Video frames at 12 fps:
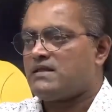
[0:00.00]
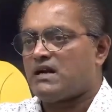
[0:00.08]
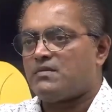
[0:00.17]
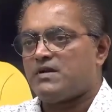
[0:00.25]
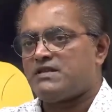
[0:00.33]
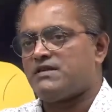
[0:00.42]
That
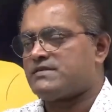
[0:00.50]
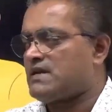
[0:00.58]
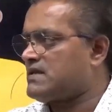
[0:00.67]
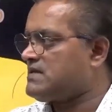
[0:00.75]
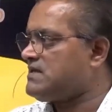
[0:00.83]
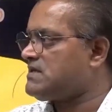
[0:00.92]
much of
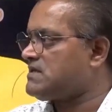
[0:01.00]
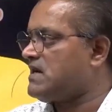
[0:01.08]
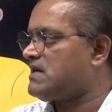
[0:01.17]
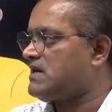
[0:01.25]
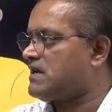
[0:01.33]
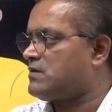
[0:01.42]
structure is
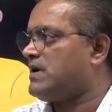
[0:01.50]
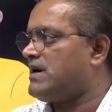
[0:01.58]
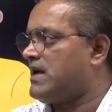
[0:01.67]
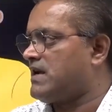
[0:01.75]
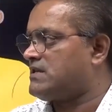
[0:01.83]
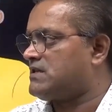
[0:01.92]
not required
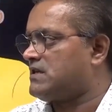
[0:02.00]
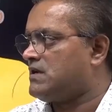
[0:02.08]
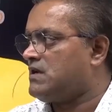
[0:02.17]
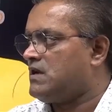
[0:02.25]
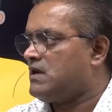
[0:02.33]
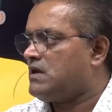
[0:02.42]
actually.
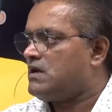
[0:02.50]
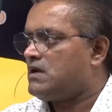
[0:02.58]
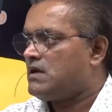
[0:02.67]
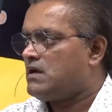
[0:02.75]
Okay.